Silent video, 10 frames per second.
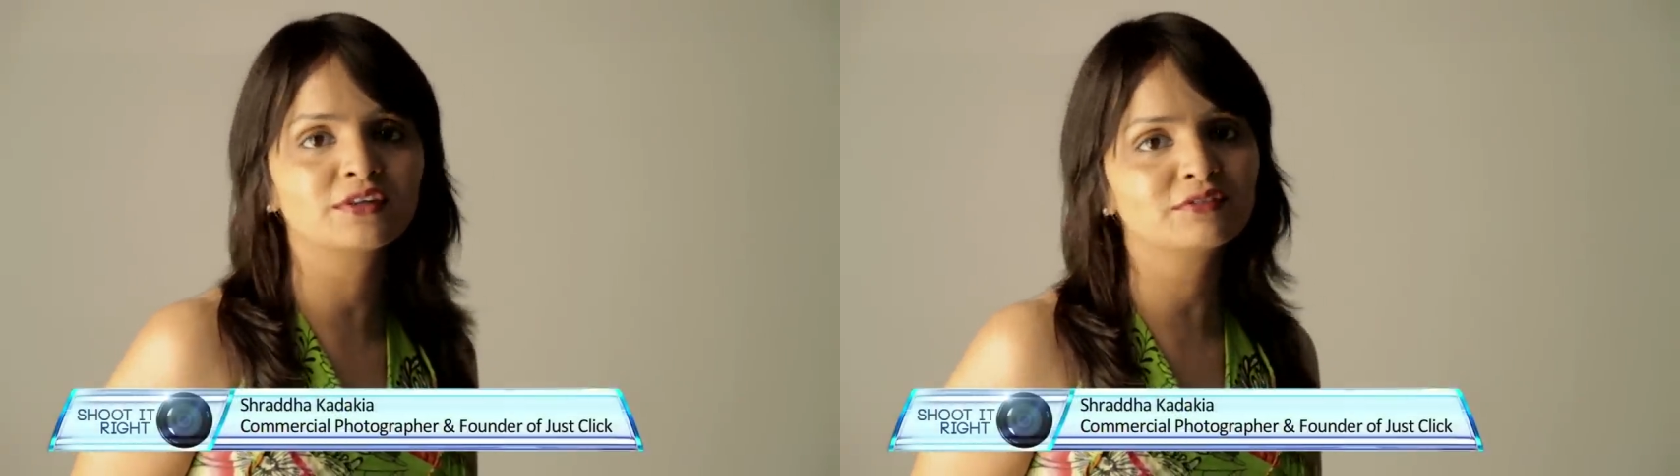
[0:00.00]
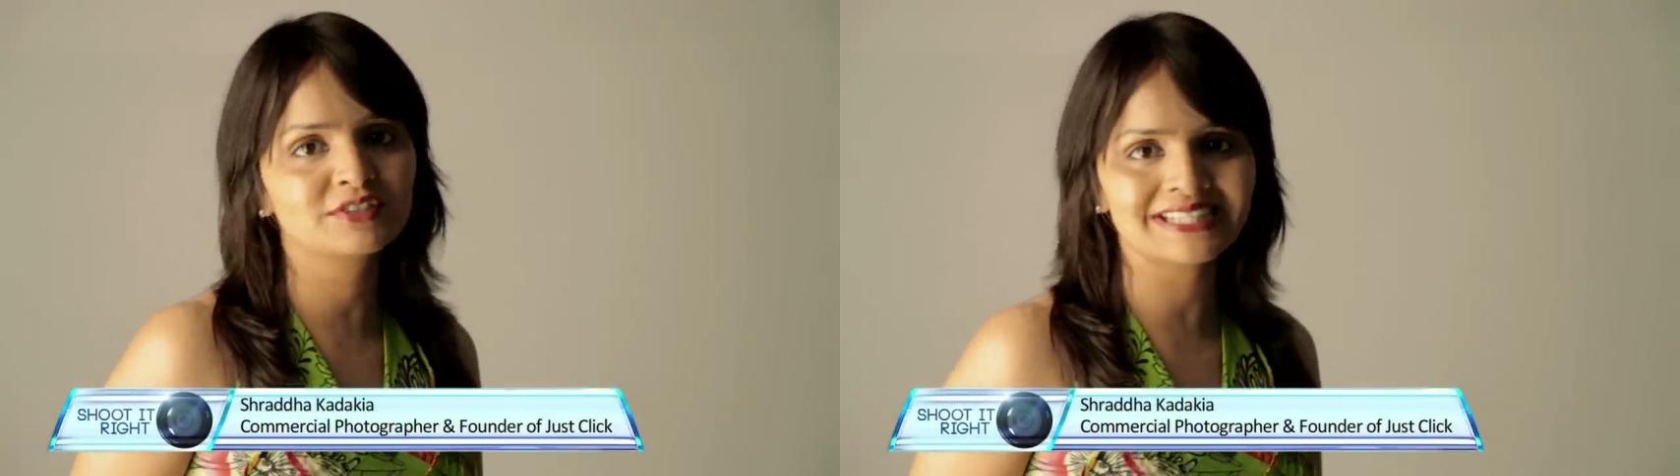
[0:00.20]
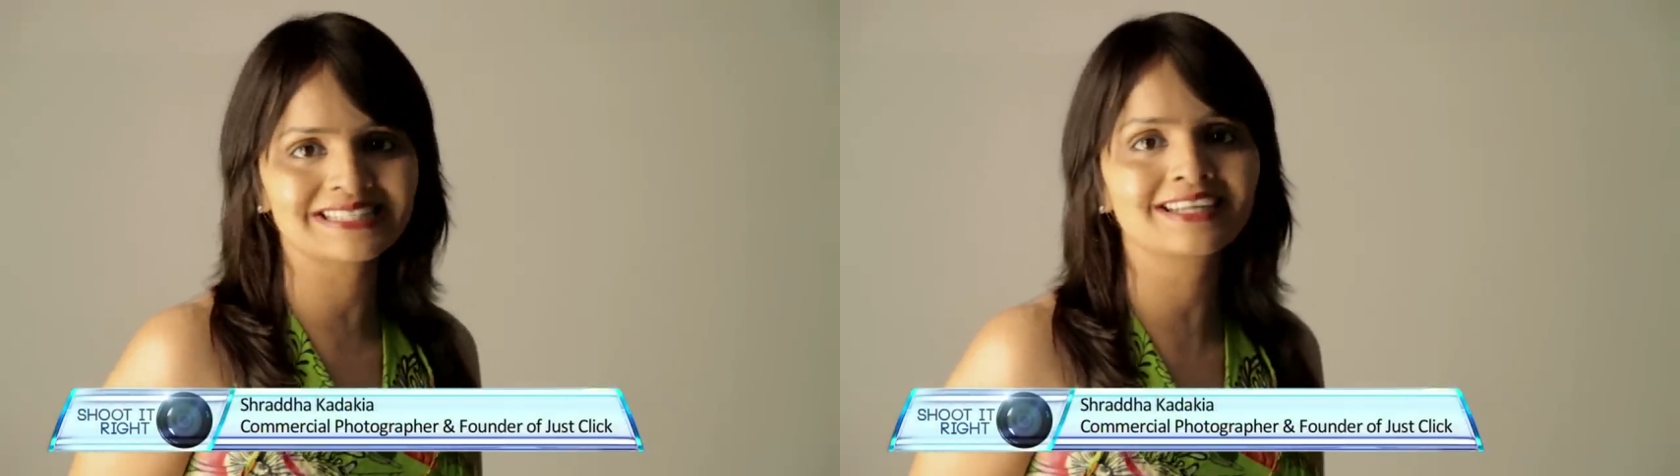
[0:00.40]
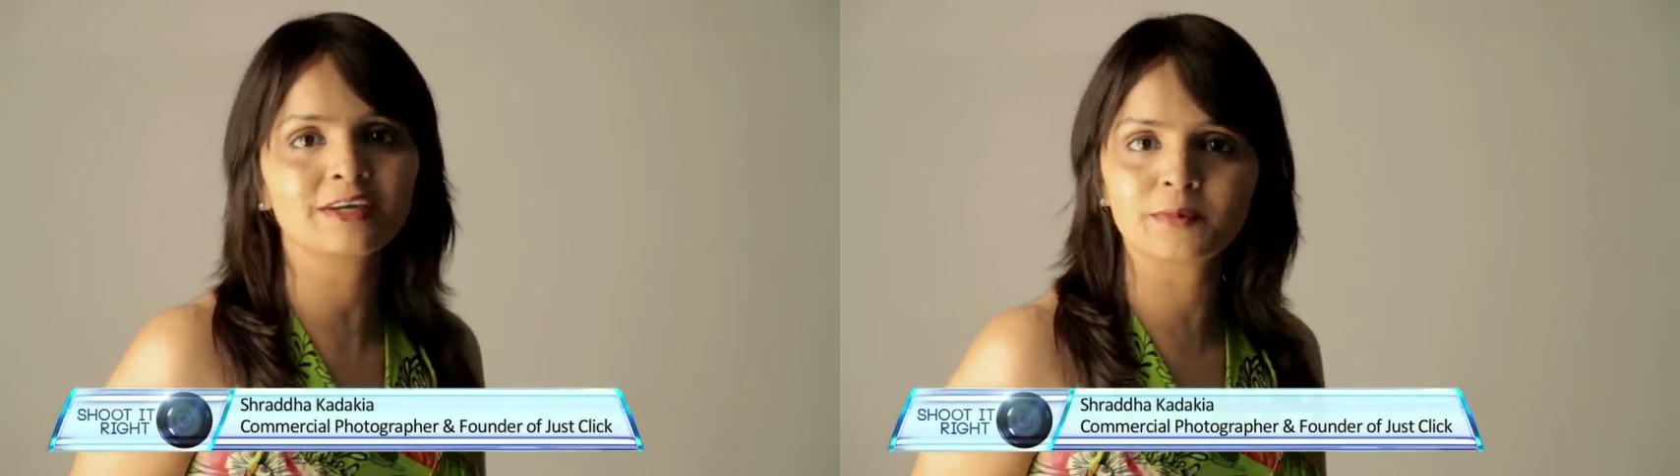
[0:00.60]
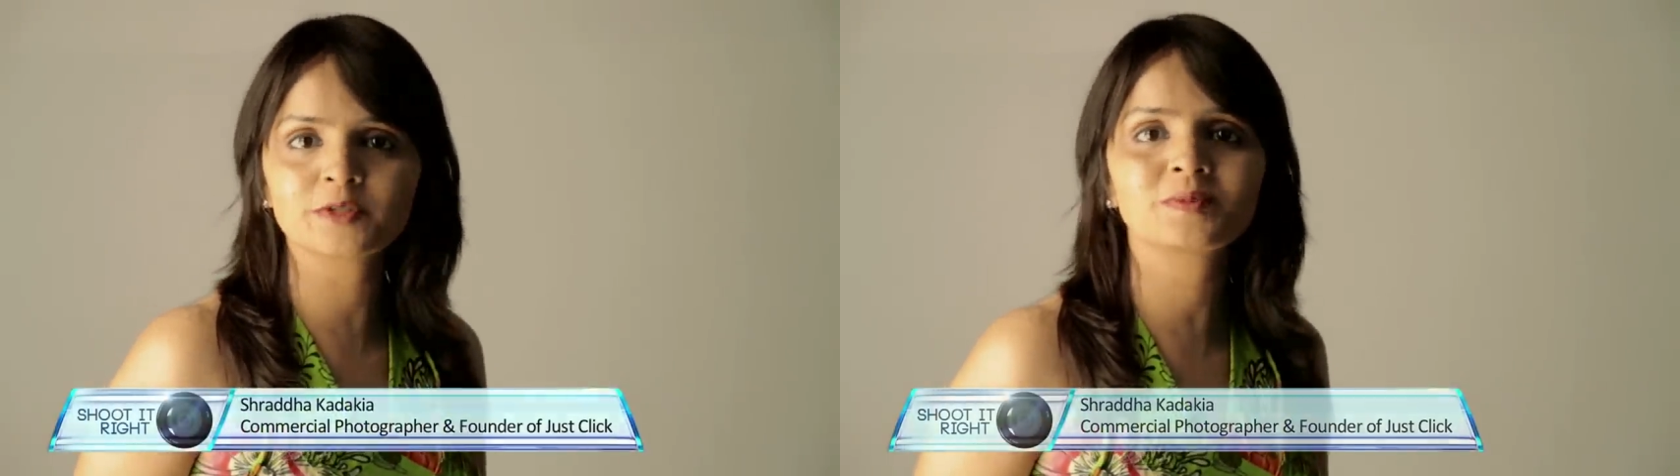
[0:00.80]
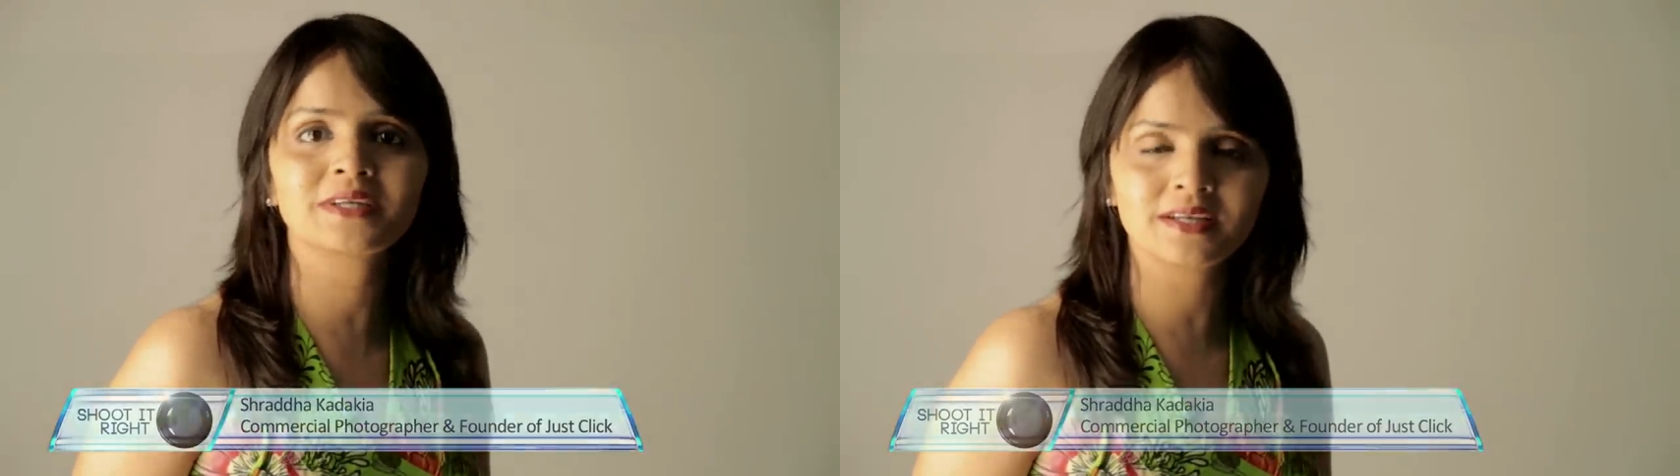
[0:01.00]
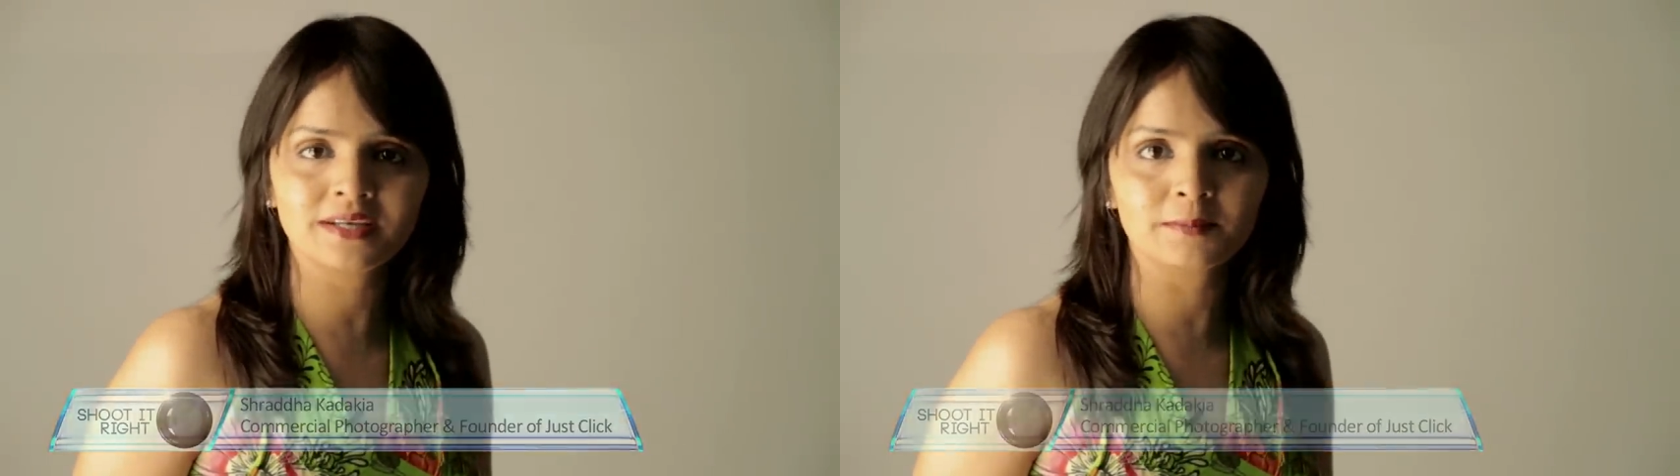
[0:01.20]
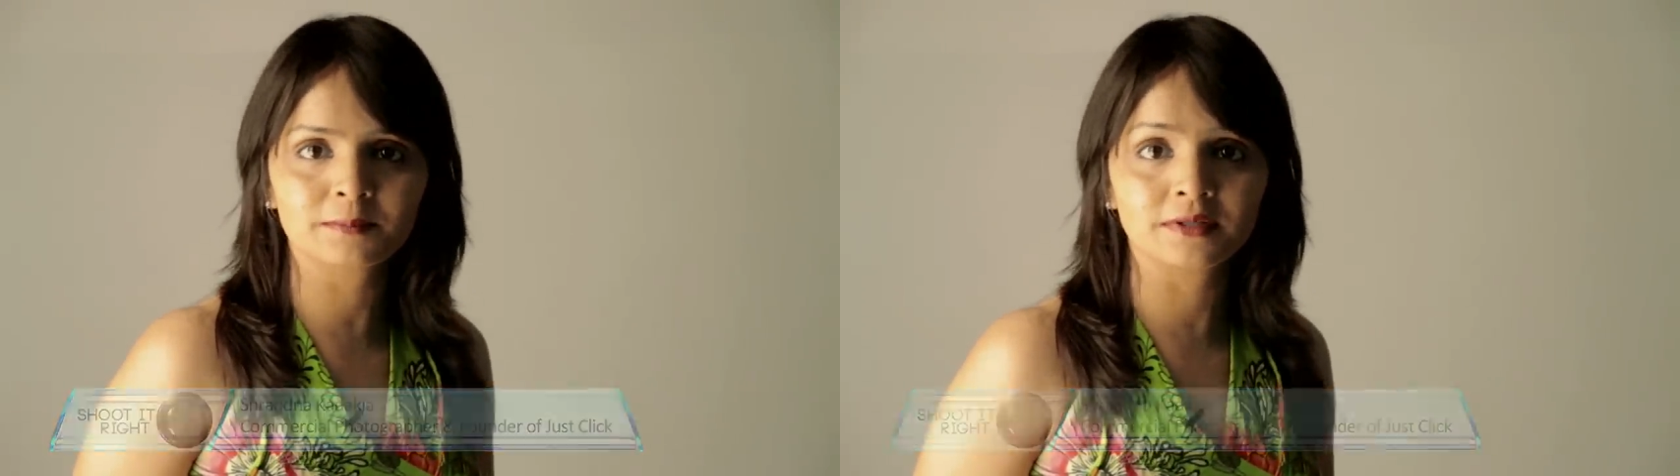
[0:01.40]
of Just Click Image Making
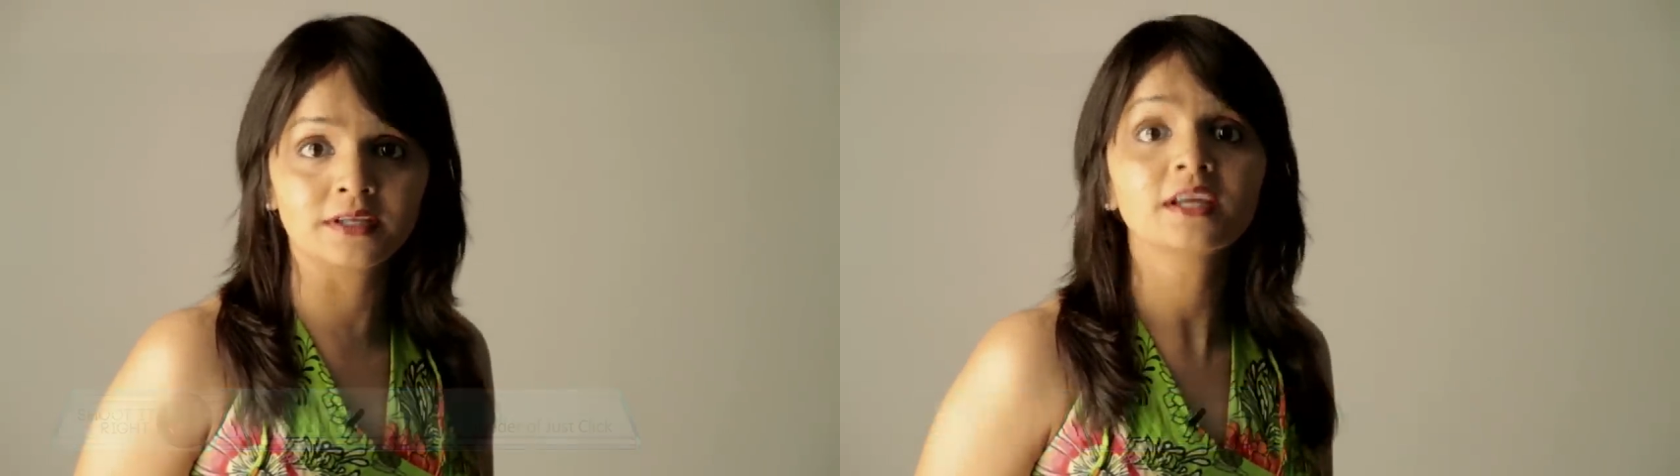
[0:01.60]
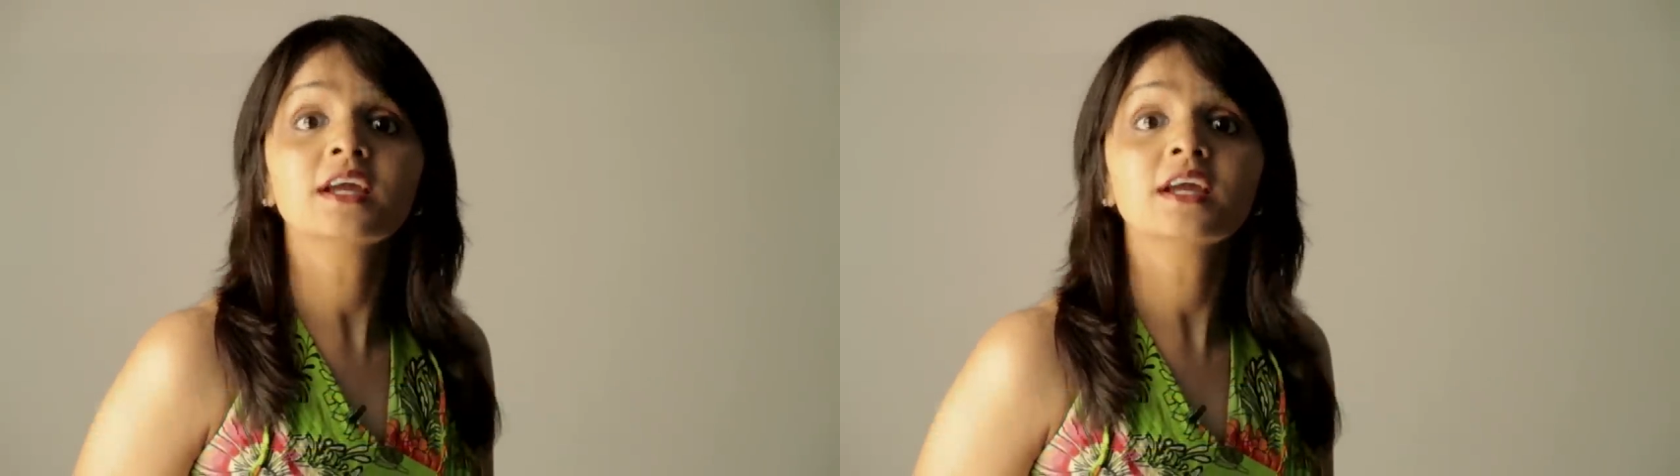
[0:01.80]
Company.